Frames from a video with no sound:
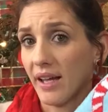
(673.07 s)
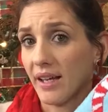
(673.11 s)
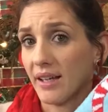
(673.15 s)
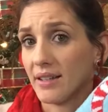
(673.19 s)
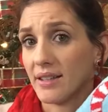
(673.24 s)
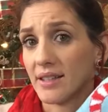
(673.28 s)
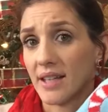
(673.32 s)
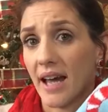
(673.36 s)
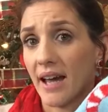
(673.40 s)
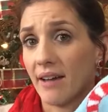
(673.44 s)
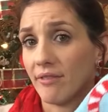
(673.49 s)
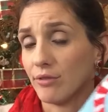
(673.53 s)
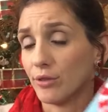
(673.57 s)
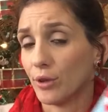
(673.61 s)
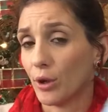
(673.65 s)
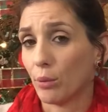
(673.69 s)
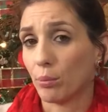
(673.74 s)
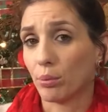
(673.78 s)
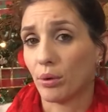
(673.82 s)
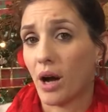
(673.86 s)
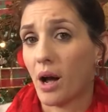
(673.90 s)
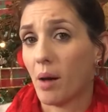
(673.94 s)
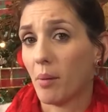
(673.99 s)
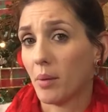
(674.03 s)
and I have
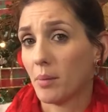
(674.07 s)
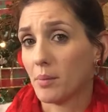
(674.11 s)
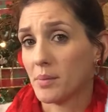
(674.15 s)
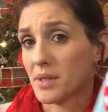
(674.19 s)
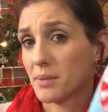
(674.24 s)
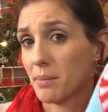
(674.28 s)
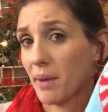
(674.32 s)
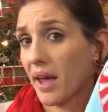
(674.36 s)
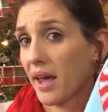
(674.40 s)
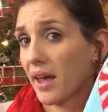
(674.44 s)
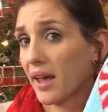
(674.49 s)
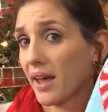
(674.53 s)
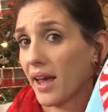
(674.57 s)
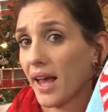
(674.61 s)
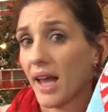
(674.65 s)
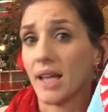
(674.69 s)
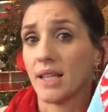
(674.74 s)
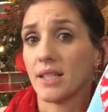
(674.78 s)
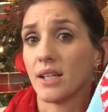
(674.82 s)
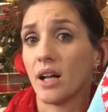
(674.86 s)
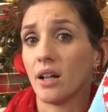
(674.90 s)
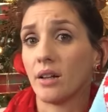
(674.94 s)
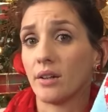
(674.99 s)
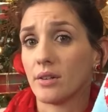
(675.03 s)
no problems paying
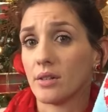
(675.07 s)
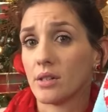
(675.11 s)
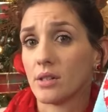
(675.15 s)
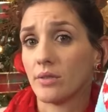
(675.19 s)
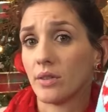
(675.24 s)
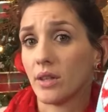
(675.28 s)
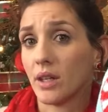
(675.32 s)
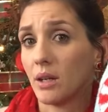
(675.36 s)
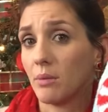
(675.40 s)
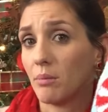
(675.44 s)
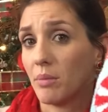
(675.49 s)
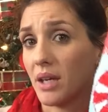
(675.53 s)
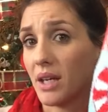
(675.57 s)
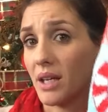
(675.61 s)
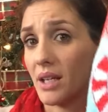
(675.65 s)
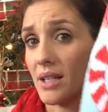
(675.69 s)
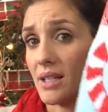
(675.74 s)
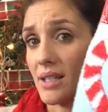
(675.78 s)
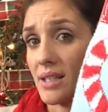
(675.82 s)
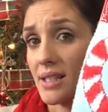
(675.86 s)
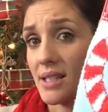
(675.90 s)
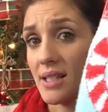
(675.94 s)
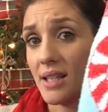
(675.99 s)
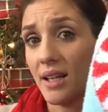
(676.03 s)
$8 for them
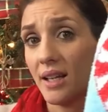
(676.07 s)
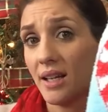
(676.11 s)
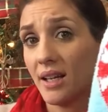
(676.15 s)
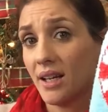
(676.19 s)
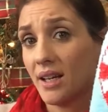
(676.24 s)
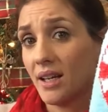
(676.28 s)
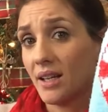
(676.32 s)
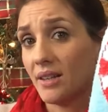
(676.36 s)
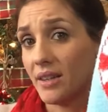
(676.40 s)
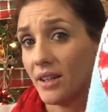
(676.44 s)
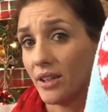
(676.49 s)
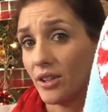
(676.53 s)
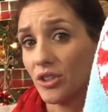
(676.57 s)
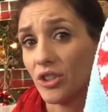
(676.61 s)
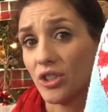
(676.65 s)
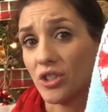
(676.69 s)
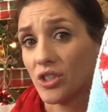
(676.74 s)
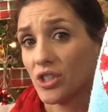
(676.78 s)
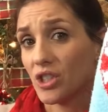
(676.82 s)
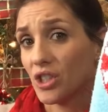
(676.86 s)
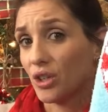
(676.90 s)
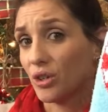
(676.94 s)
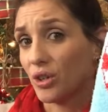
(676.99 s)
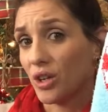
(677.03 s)
because they're
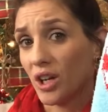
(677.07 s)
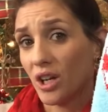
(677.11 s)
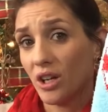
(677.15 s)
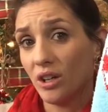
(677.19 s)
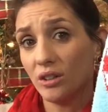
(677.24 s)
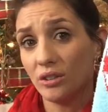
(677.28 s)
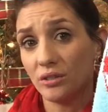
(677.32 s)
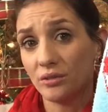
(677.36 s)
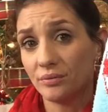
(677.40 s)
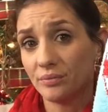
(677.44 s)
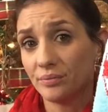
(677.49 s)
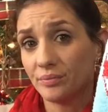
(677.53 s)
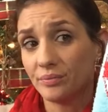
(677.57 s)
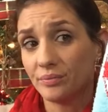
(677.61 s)
just too cute.